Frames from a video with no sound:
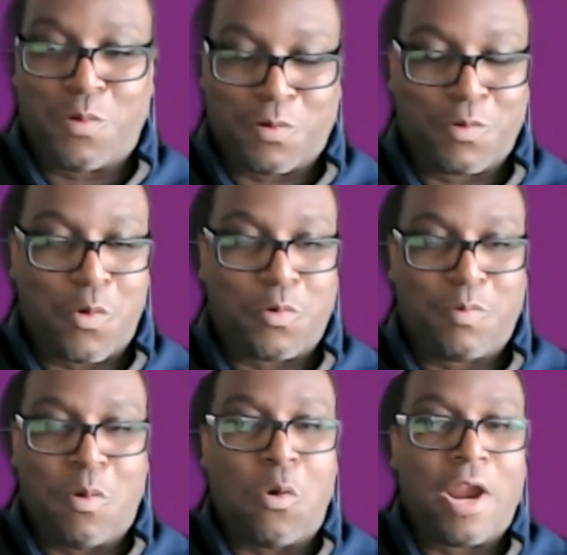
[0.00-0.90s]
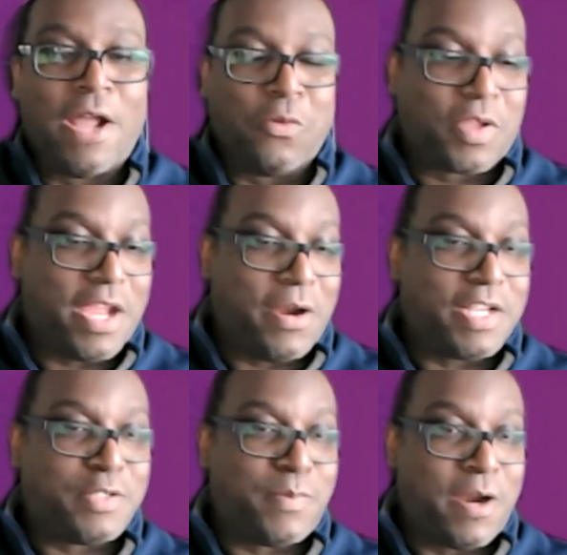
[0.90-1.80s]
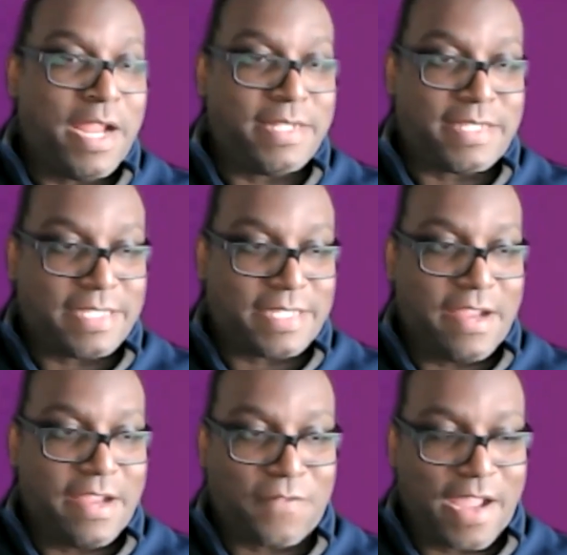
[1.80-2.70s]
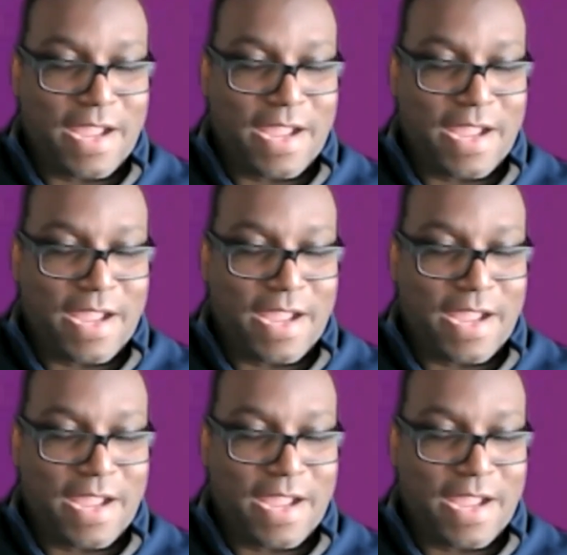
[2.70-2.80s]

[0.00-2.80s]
quote unquote more healthcare experience as they've